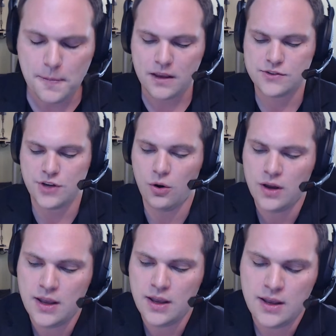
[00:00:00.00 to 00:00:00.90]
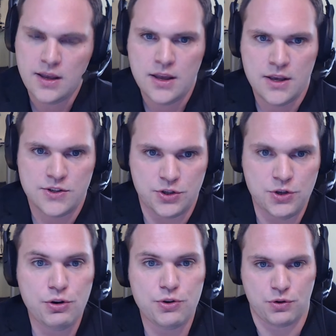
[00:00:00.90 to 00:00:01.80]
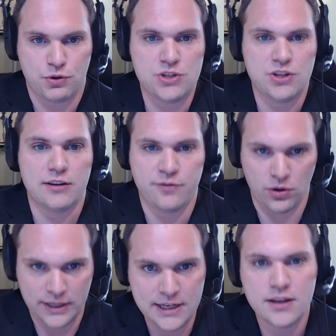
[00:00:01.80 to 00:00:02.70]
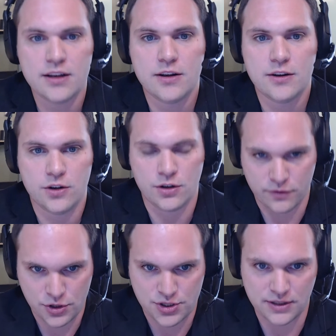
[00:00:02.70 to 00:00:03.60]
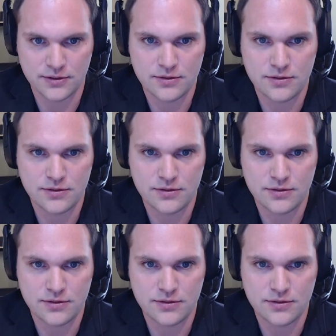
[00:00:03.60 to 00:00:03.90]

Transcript: So, so you used originally it for lead conversion.